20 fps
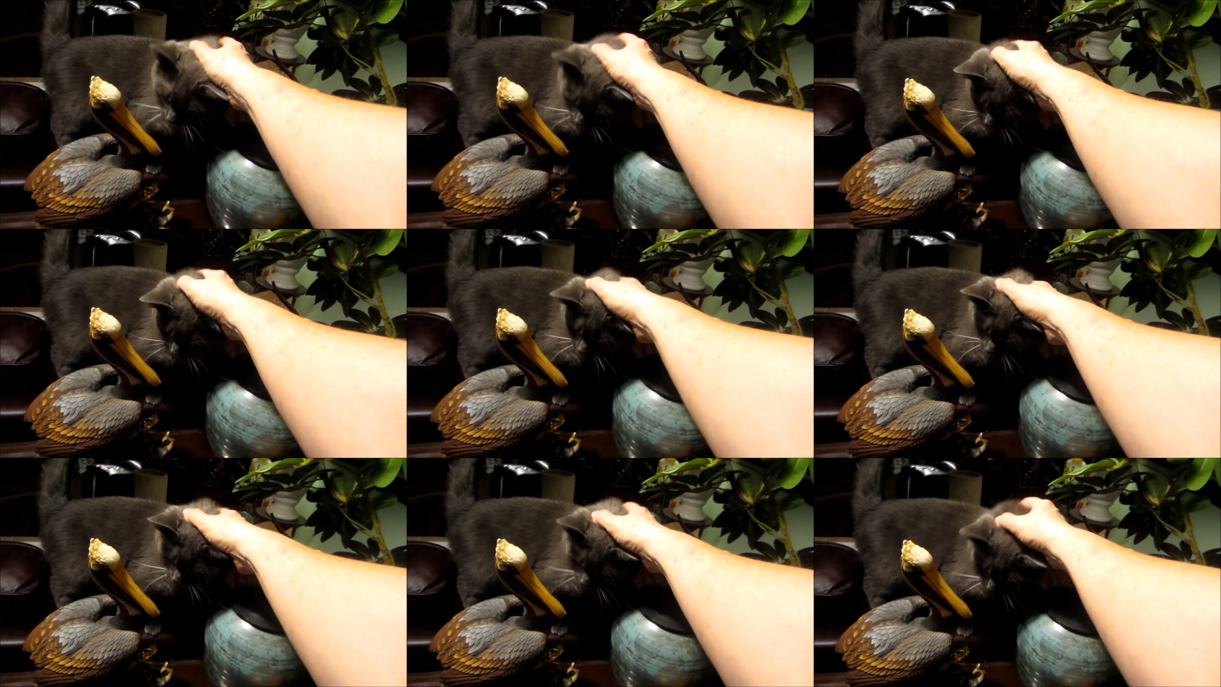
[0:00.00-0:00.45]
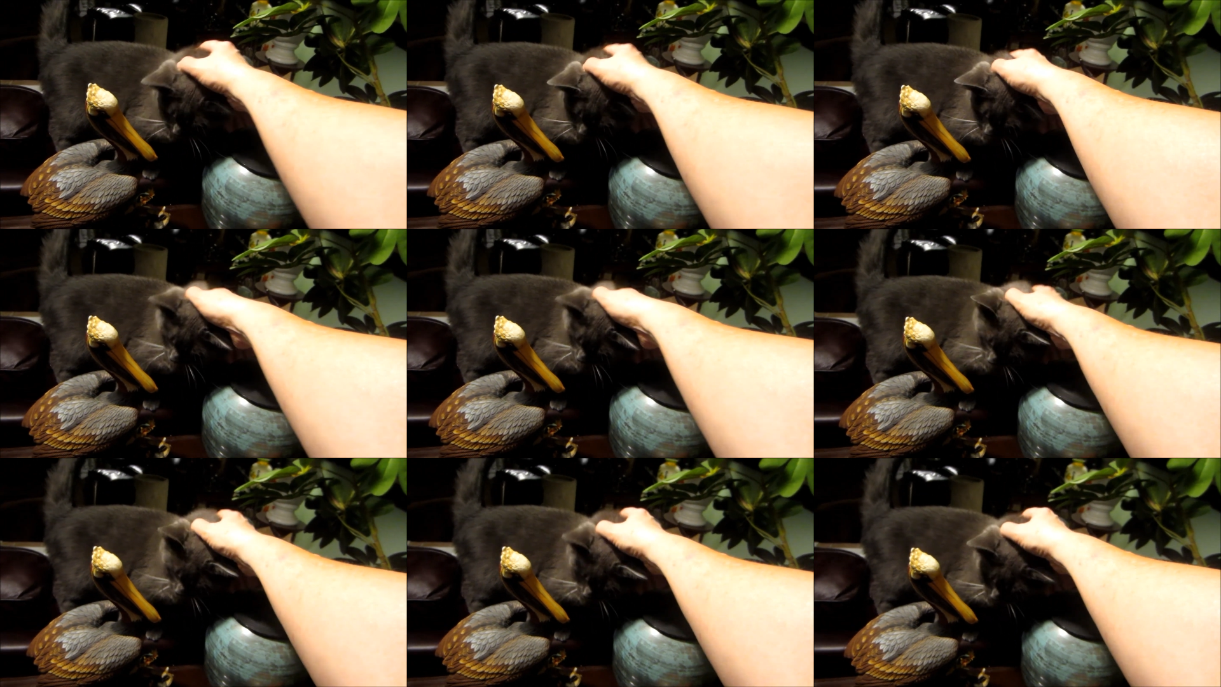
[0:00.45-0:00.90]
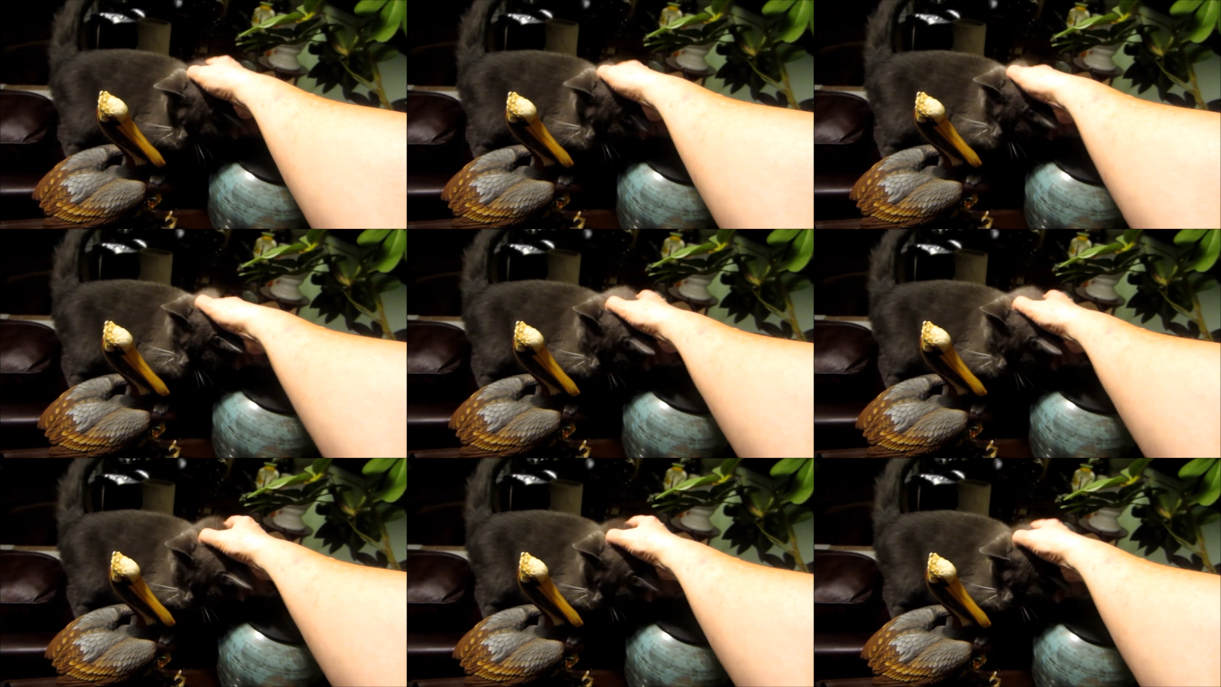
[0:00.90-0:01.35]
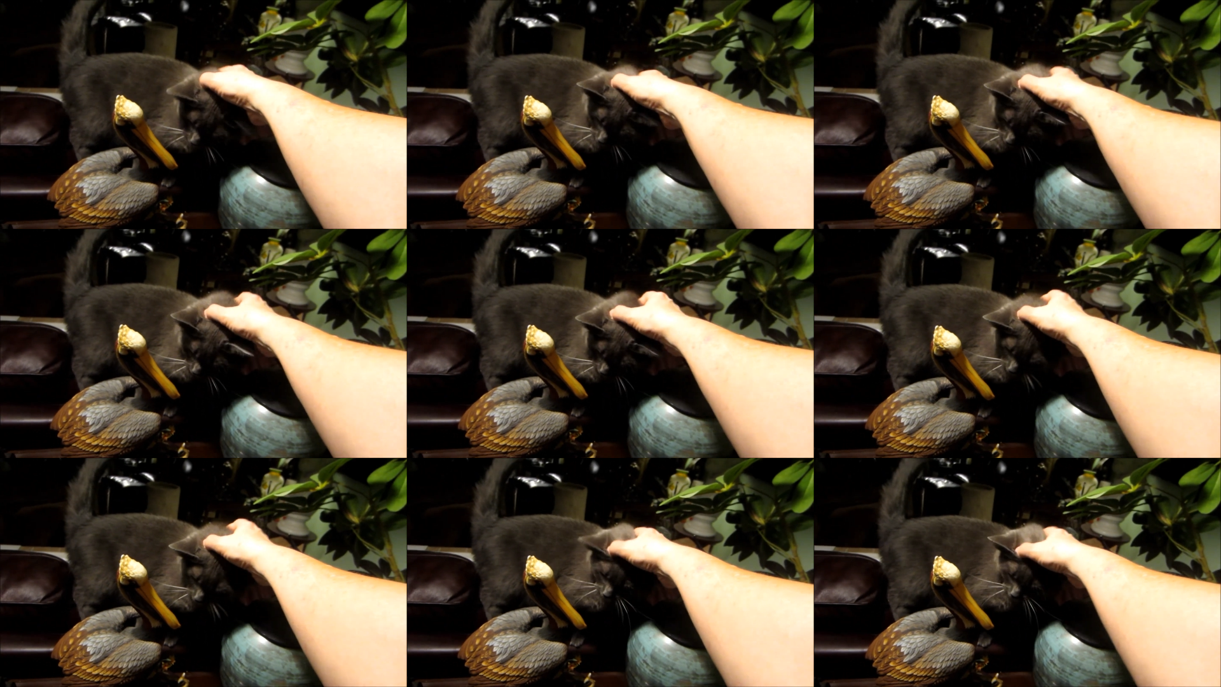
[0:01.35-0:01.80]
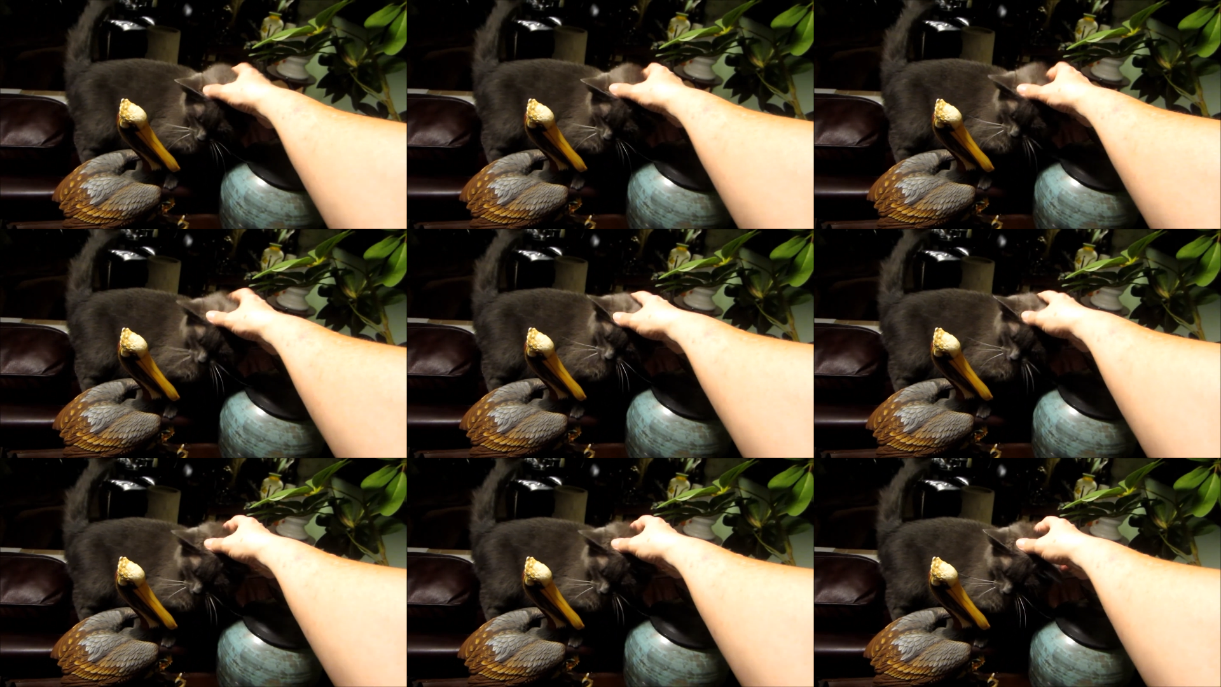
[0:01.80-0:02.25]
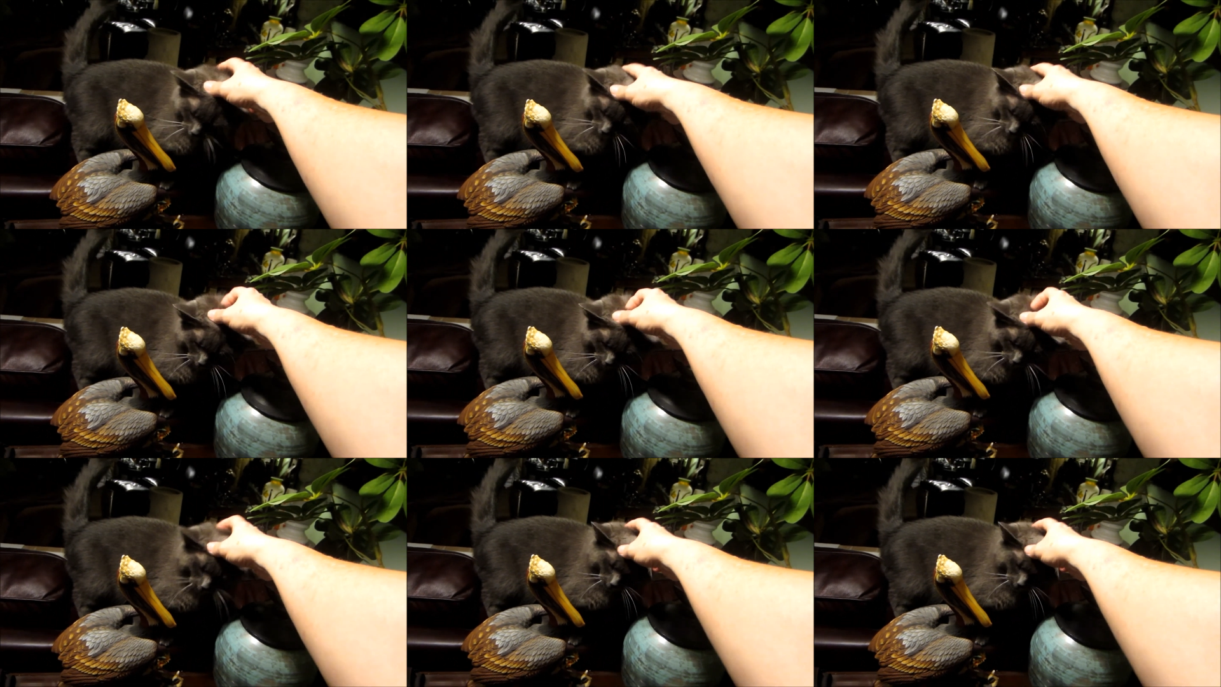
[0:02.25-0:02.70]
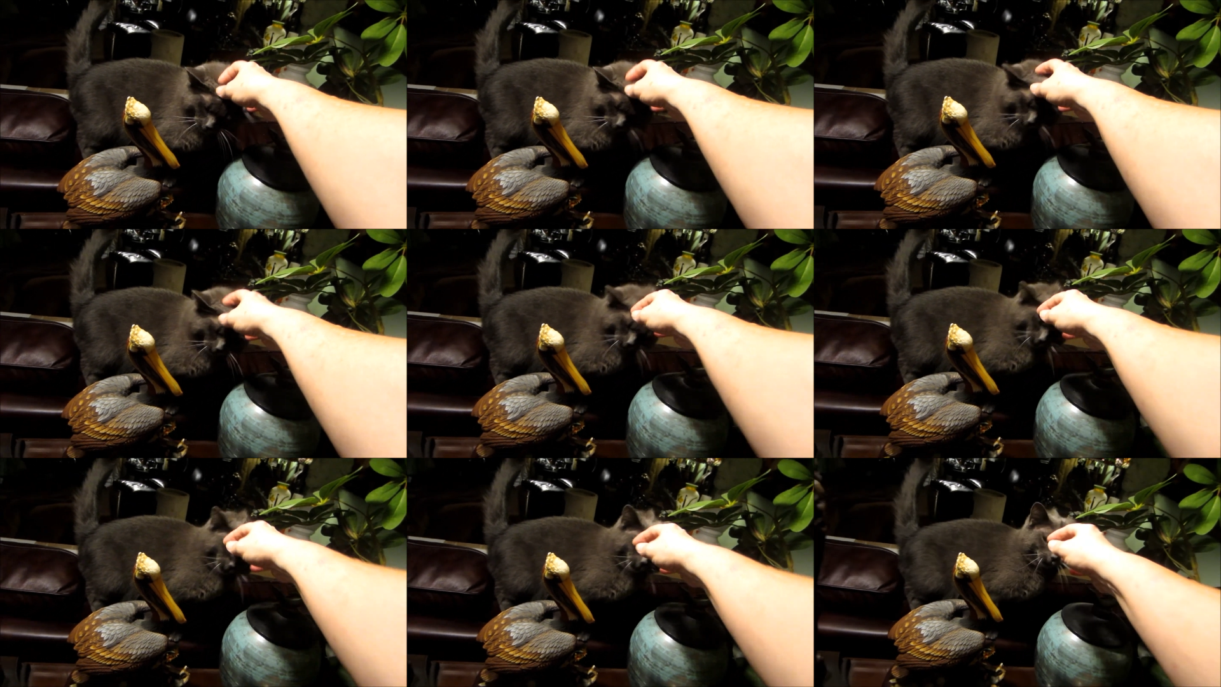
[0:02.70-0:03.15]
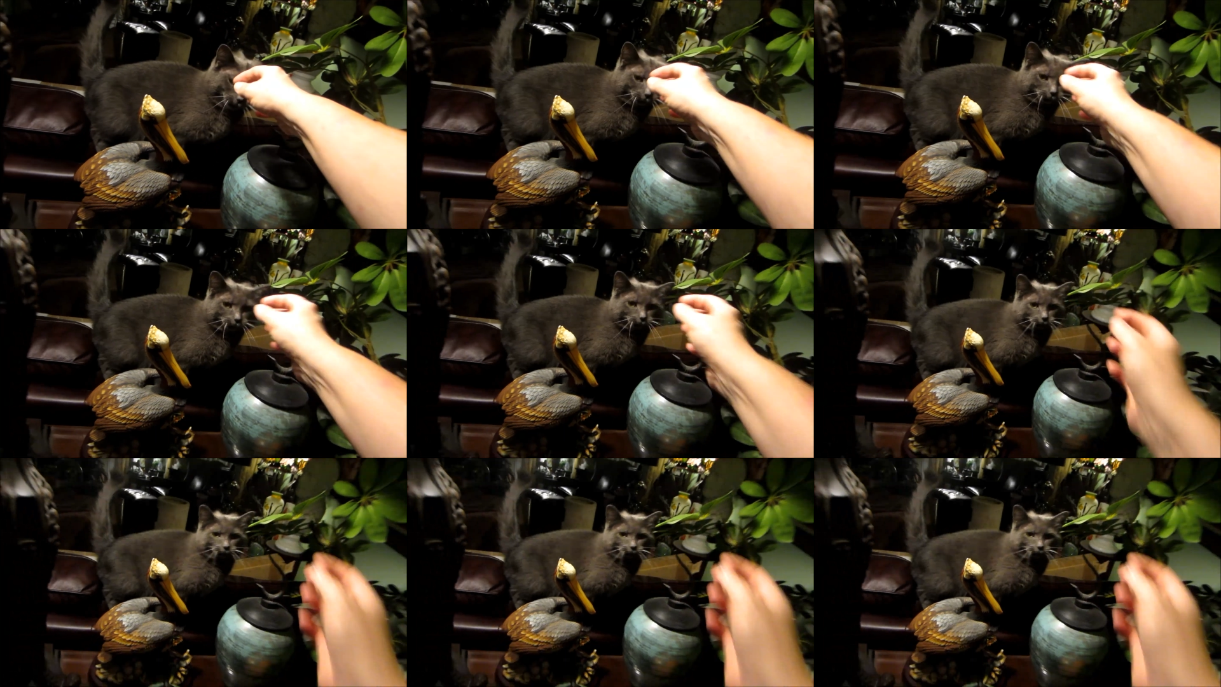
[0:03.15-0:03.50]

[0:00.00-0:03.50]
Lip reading: (no speaker visible)